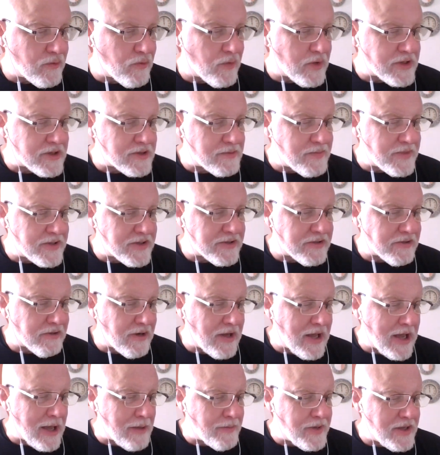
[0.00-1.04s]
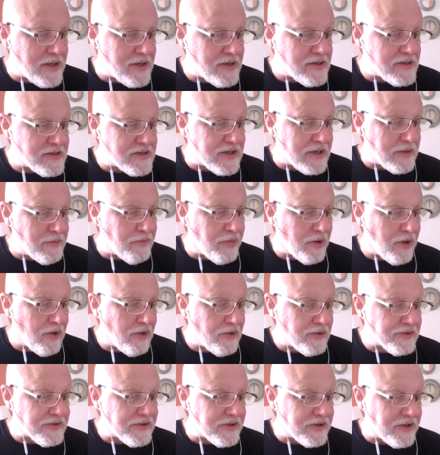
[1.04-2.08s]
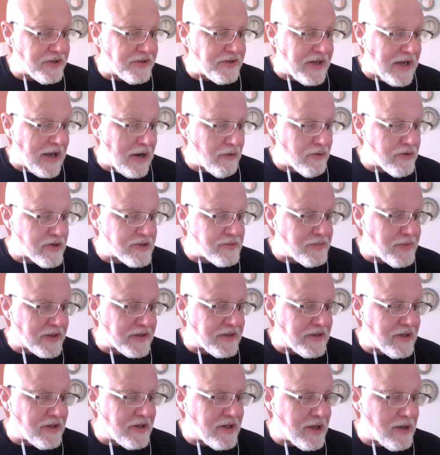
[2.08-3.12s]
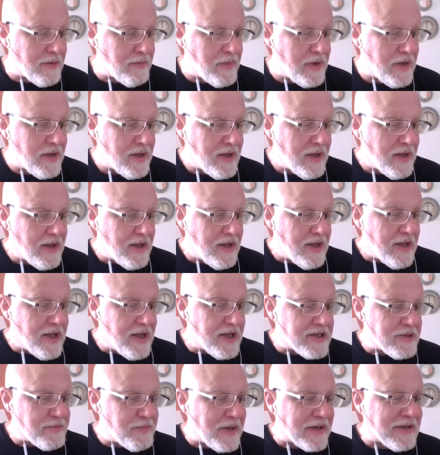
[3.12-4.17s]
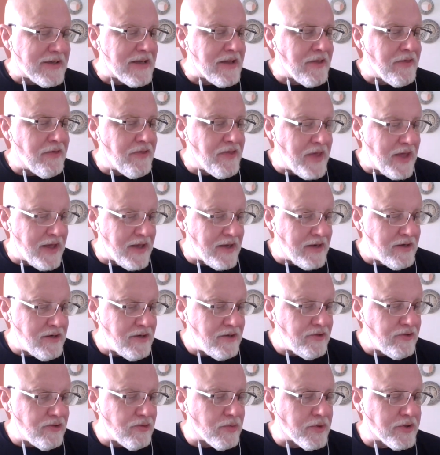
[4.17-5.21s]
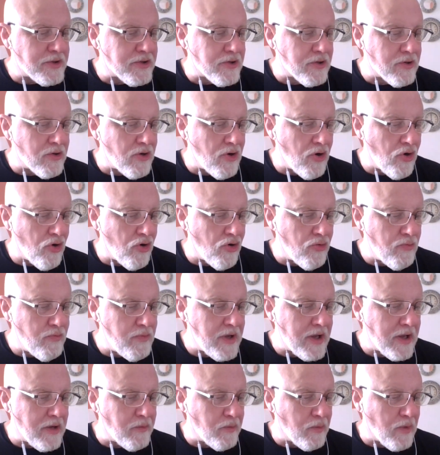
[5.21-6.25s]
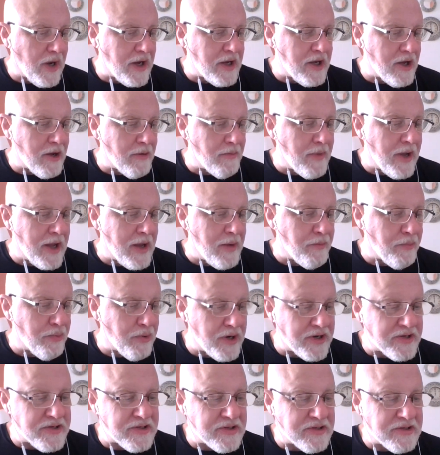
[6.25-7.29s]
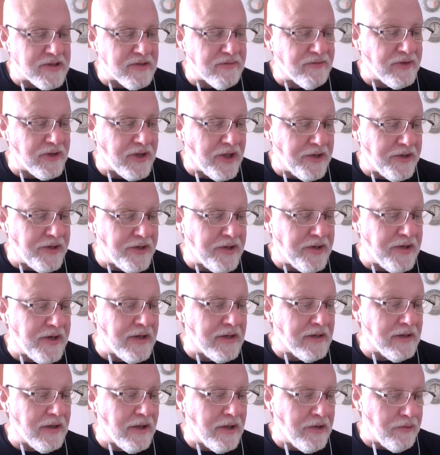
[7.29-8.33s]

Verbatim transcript: Westminster Abbey, St Paul's, and the Tower, expecting then to return home and write up my impressions of London and